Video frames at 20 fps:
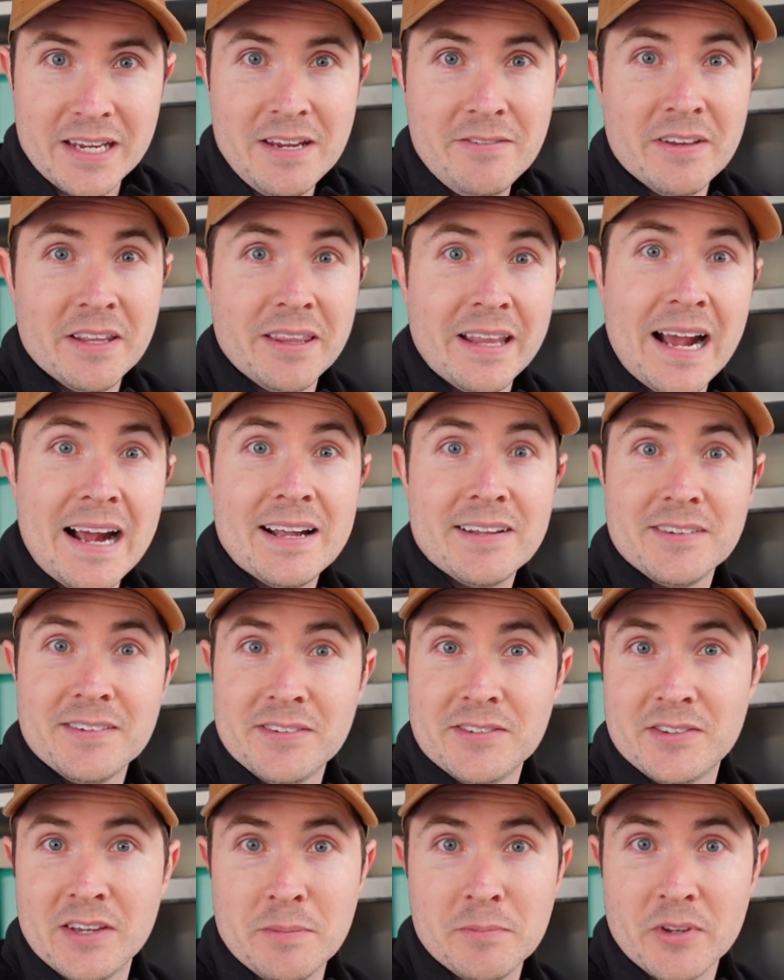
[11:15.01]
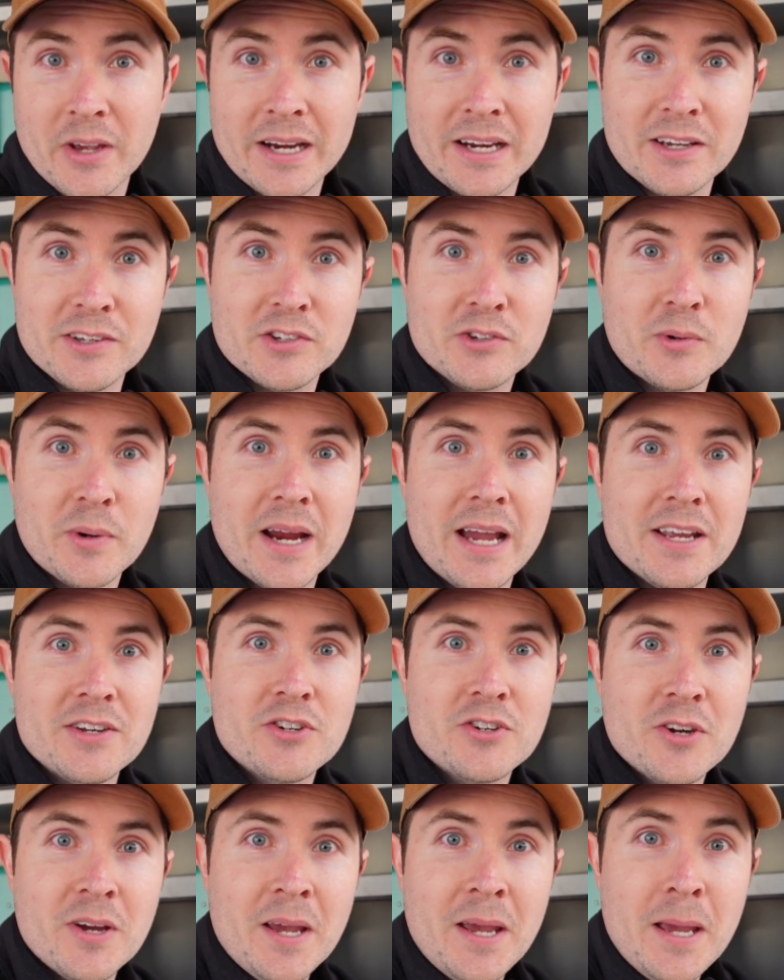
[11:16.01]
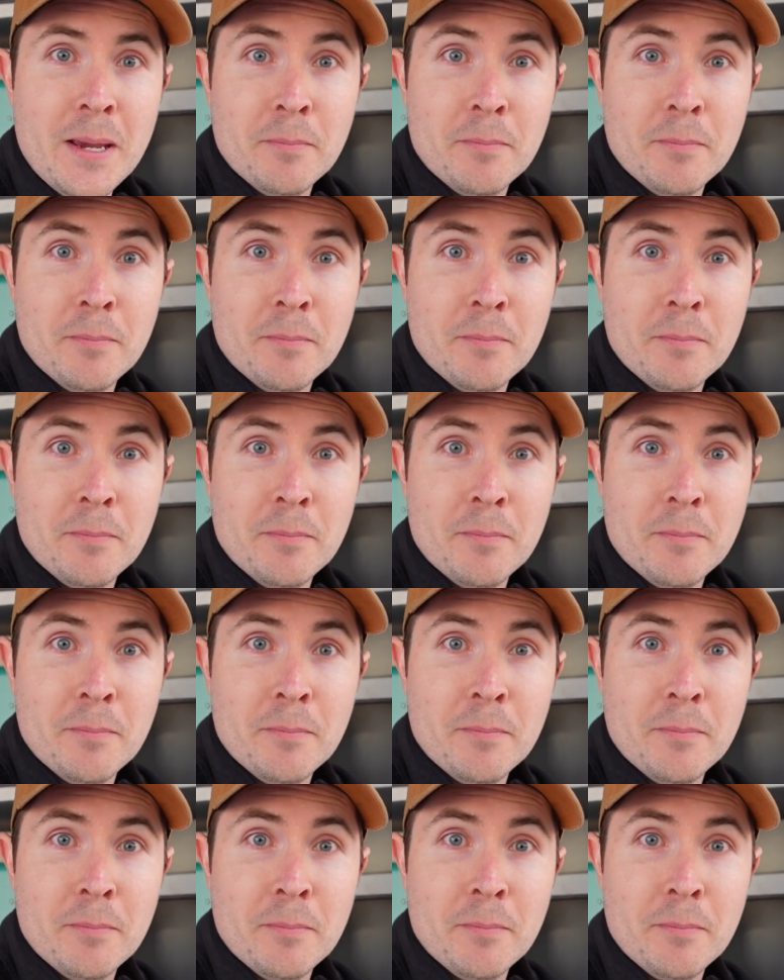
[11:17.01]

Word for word: Even that seems like a stretch.